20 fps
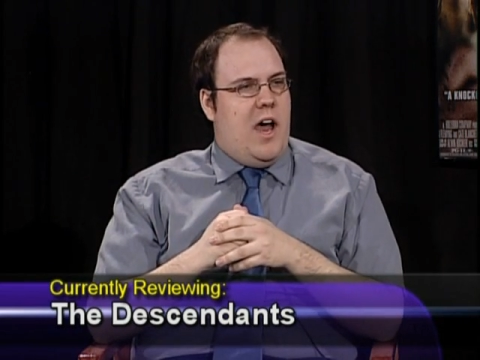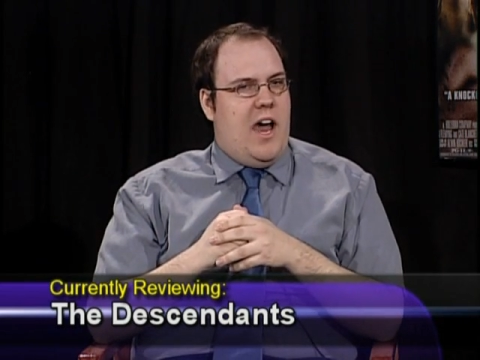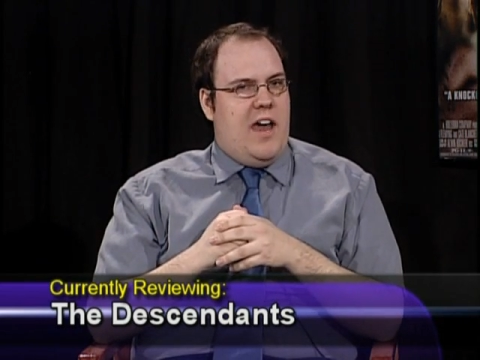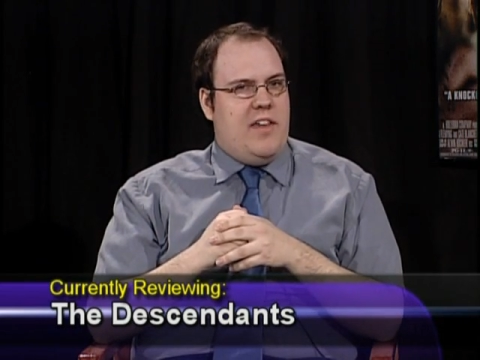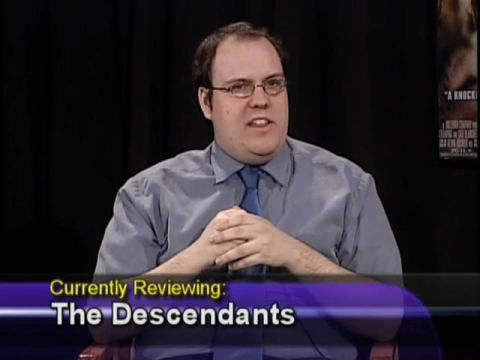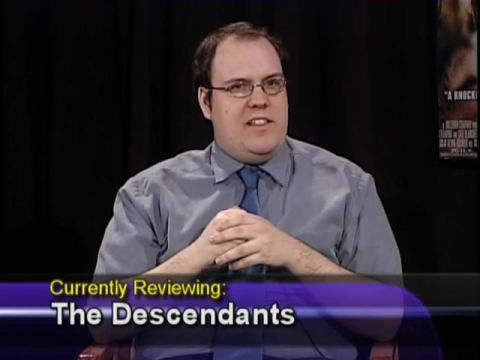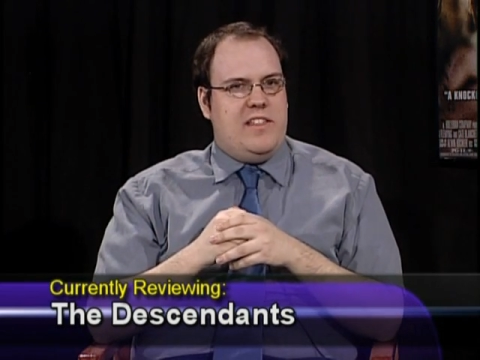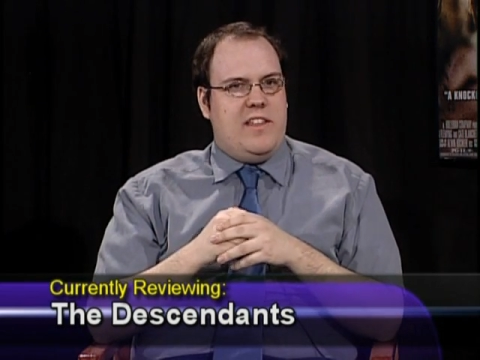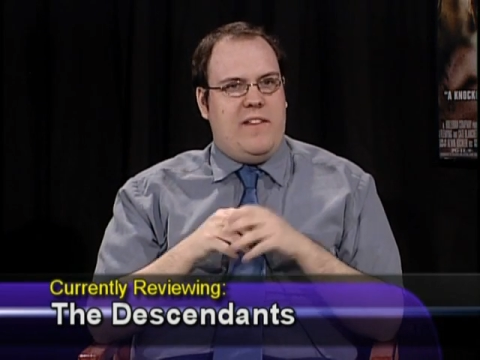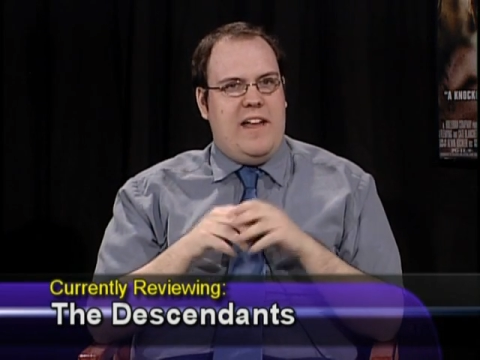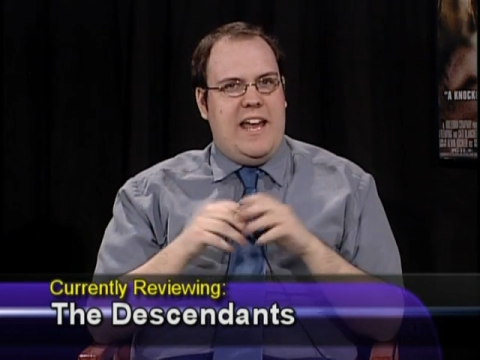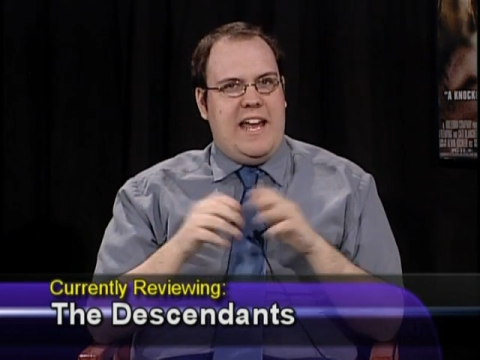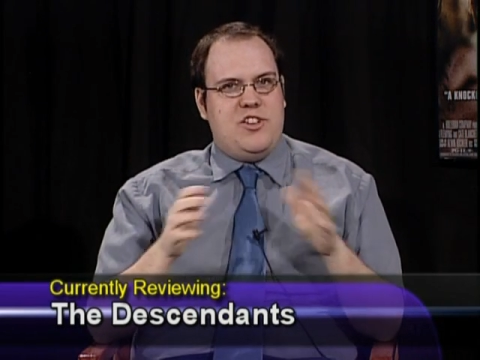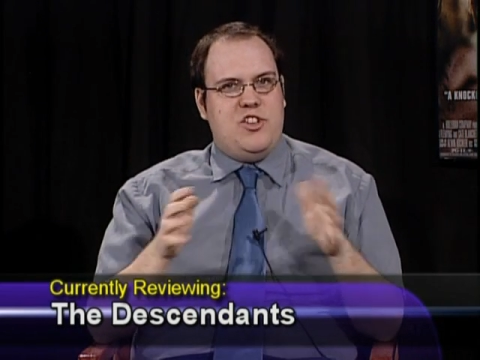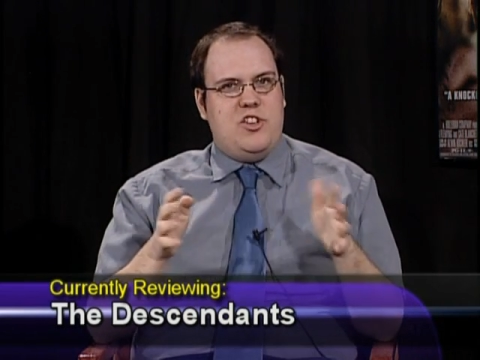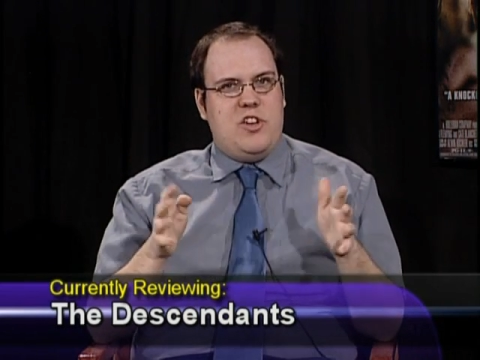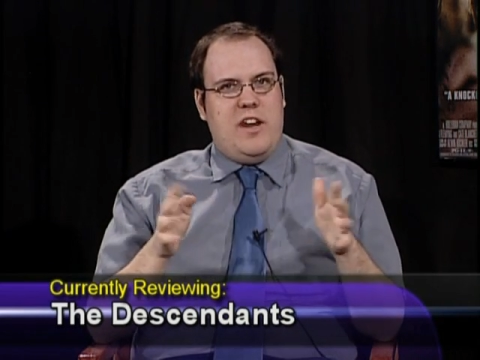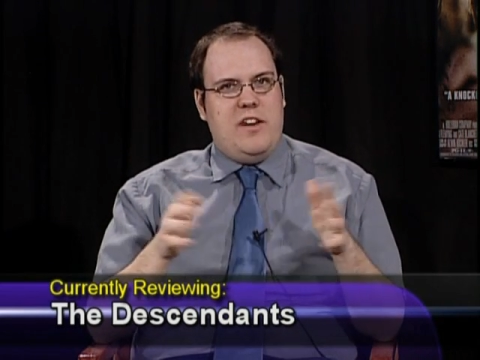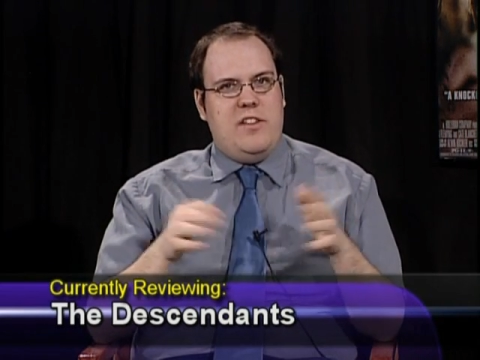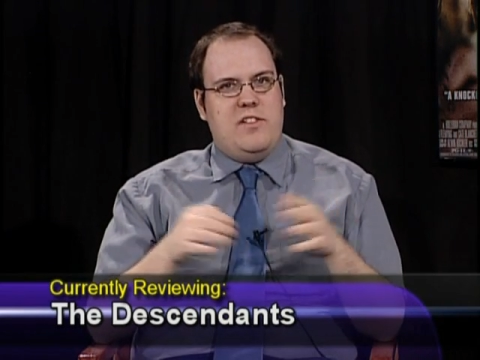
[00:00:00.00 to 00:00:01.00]
I think the
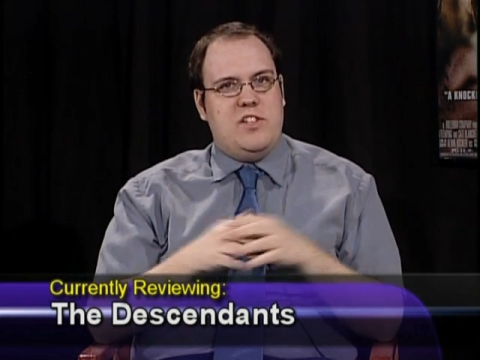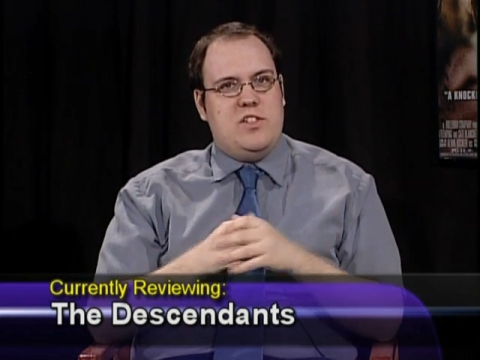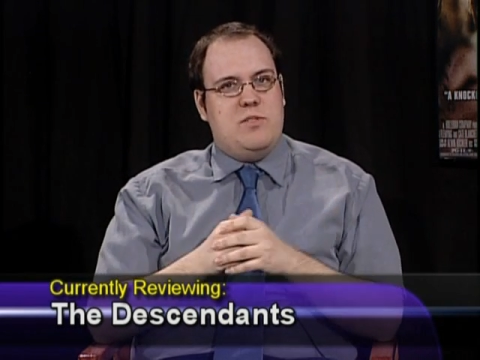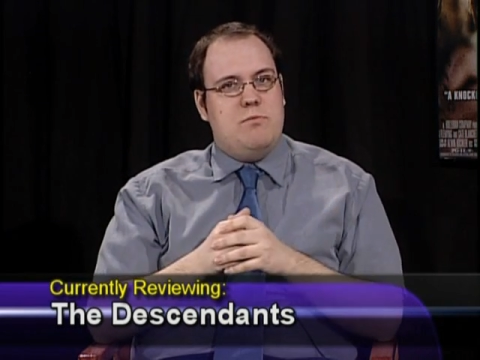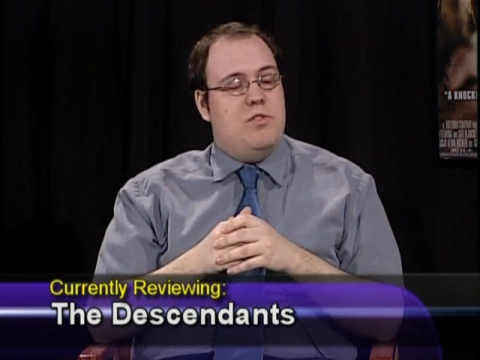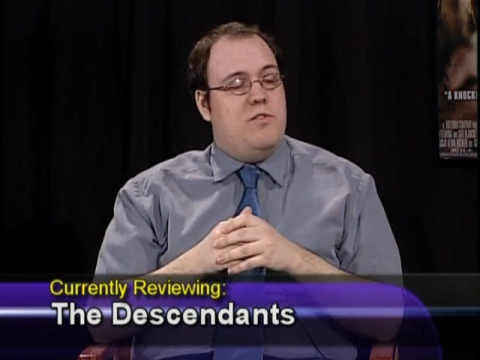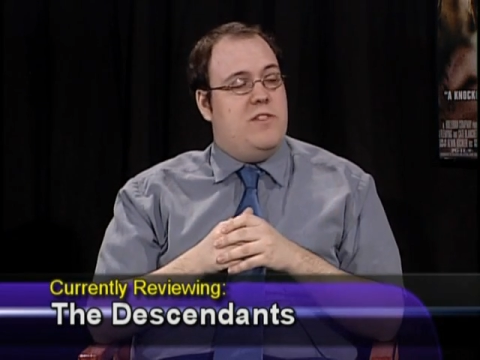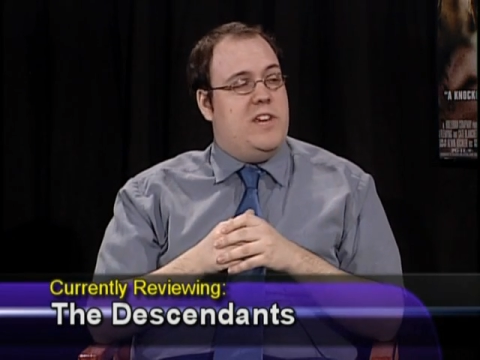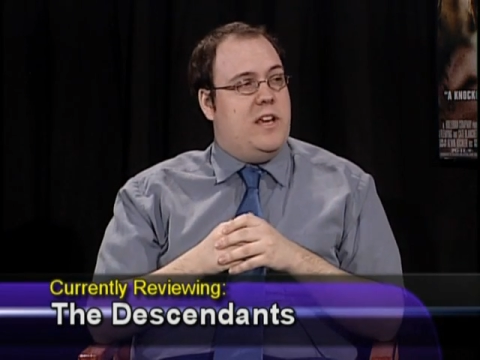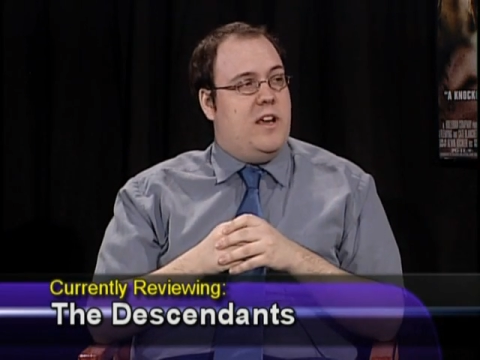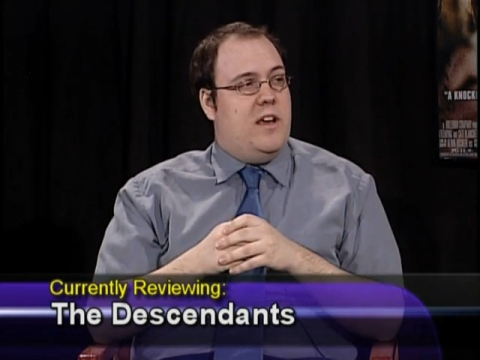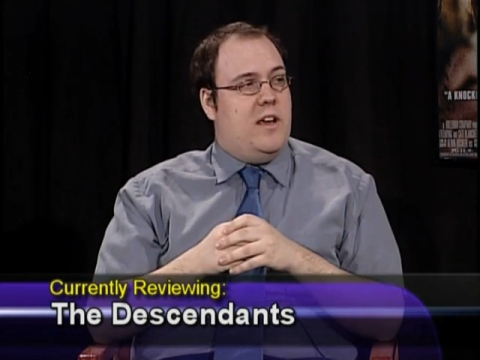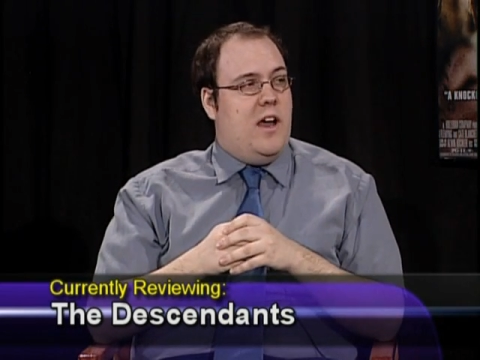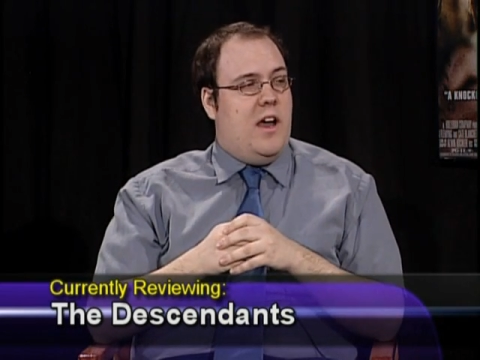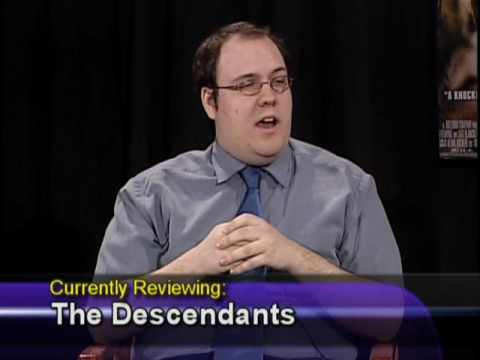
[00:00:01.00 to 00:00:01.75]
last shot of this movie